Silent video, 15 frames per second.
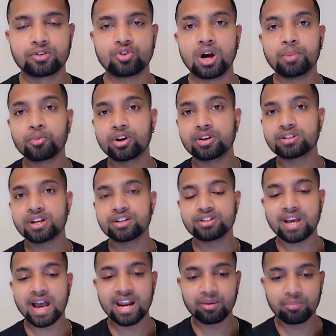So I'm going to change
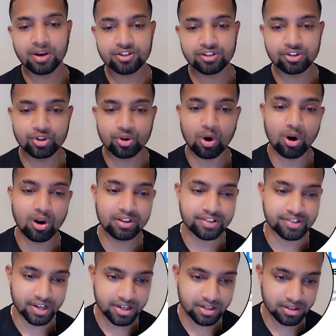the animation to all the
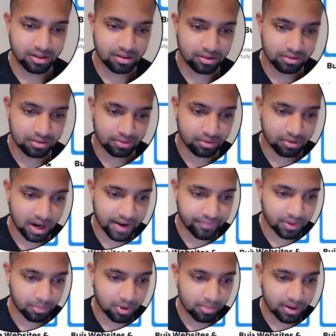sections. So at
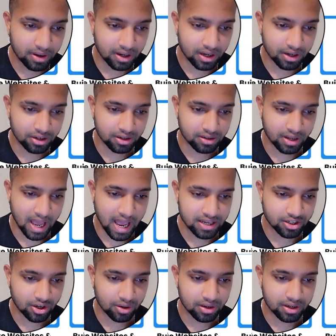the moment it
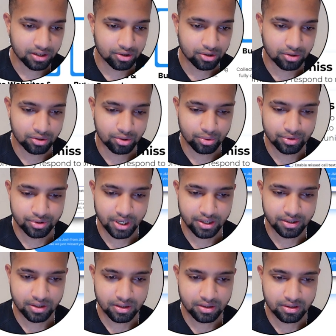has only 2
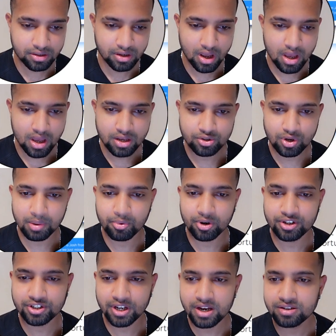sections. So I'm going
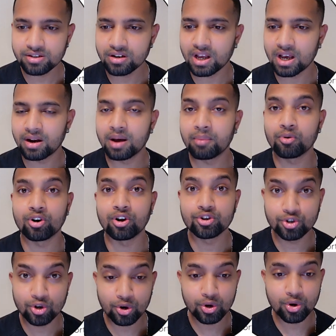to change it and I'm going to
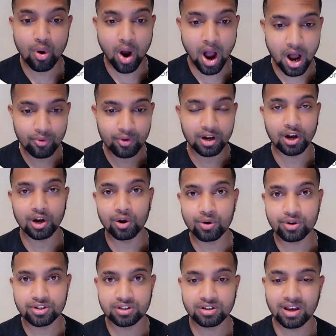show you how it
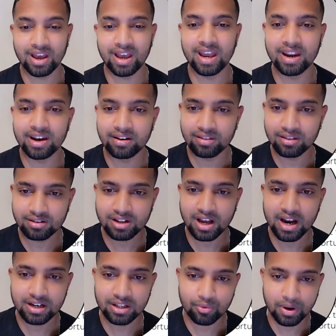looks
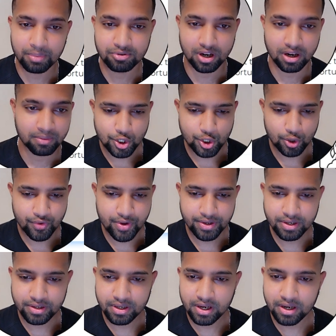inside the website. So this
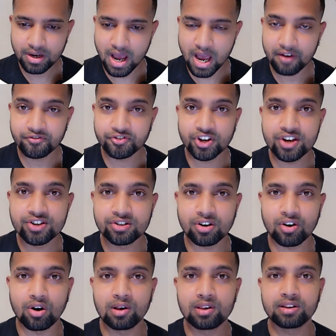is it. I have changed
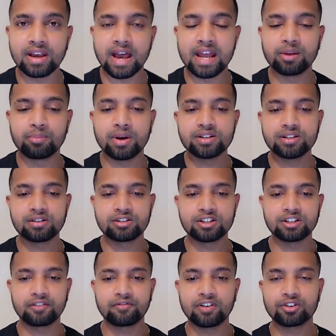all the animations
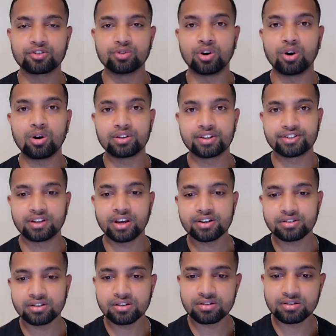and effect to all the
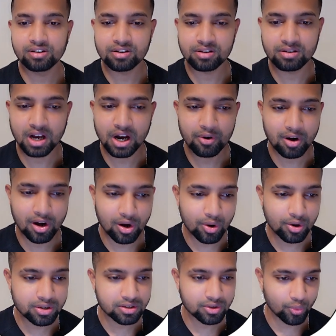sections. This is how it
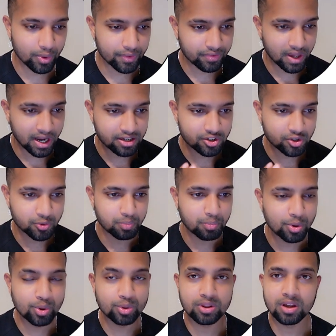looks with that
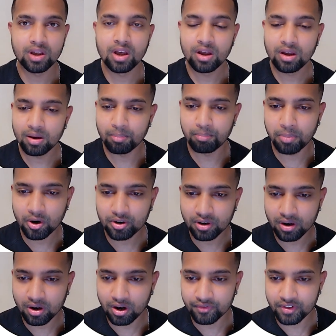smooth
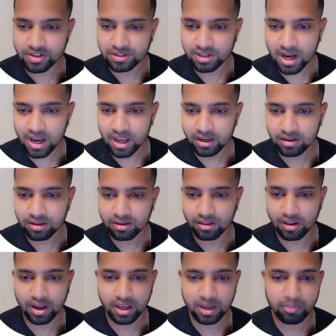border on the side,
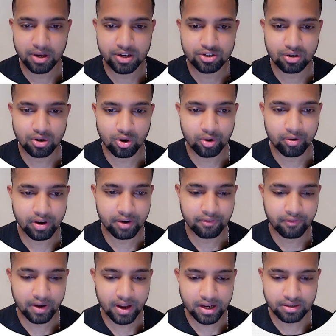the image over
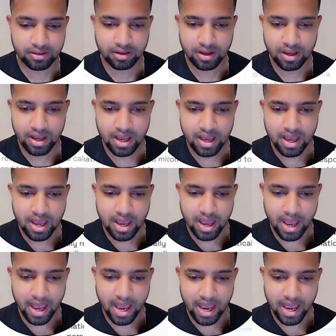effect,
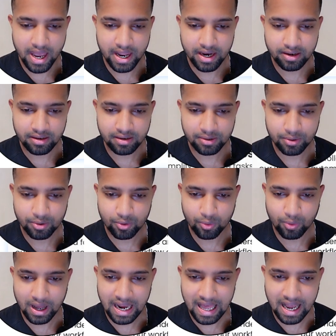and
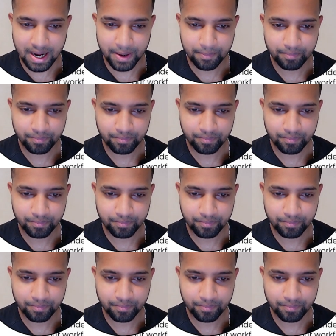voila.